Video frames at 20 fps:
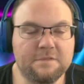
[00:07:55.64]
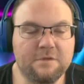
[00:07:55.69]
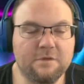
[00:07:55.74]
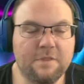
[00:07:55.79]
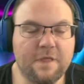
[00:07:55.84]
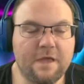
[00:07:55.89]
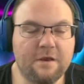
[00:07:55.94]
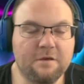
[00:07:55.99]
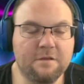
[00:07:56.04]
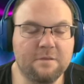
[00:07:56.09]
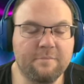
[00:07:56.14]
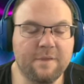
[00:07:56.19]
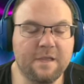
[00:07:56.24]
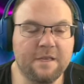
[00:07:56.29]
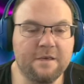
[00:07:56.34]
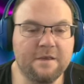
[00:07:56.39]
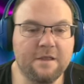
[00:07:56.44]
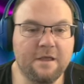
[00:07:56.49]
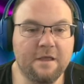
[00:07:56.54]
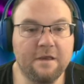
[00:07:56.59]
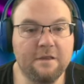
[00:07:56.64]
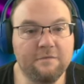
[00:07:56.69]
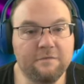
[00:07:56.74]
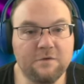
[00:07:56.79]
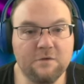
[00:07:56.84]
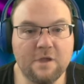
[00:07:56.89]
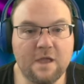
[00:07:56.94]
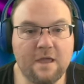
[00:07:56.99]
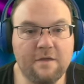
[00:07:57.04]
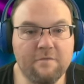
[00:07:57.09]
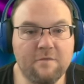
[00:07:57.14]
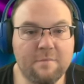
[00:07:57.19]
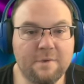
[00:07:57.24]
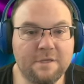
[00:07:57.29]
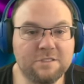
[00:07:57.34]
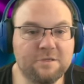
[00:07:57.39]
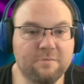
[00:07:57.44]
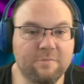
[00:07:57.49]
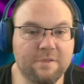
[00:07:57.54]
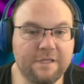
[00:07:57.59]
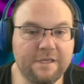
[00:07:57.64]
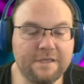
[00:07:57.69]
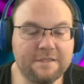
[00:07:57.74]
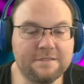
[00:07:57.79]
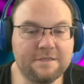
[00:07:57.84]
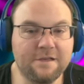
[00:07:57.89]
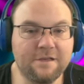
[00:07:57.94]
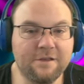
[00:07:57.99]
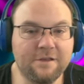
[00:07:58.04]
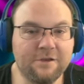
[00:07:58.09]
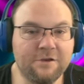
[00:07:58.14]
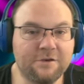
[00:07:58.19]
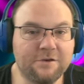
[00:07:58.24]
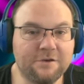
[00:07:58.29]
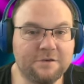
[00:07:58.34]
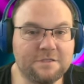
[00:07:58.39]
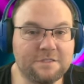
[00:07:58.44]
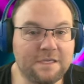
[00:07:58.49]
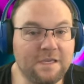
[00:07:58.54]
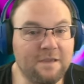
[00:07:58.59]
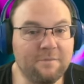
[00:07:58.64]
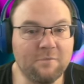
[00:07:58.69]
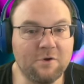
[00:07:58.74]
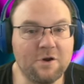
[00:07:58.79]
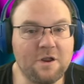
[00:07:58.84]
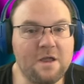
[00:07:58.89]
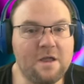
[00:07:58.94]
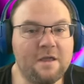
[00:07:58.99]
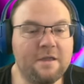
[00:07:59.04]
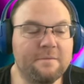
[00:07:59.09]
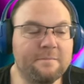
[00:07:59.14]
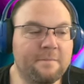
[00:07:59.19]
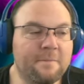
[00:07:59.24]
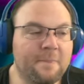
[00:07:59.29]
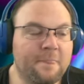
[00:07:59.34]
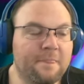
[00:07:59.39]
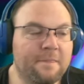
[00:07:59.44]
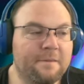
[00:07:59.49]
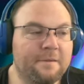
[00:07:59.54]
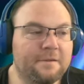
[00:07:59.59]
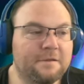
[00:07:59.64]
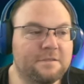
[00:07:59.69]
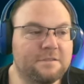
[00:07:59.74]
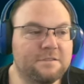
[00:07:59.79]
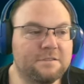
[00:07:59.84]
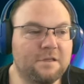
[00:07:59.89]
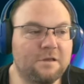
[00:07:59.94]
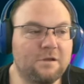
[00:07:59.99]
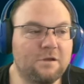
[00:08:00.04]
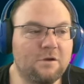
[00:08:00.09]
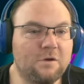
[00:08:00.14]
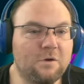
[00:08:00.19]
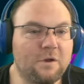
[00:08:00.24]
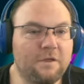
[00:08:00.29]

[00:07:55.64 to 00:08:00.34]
that'll depend on if you have a bunch of bleeds on your team or not. So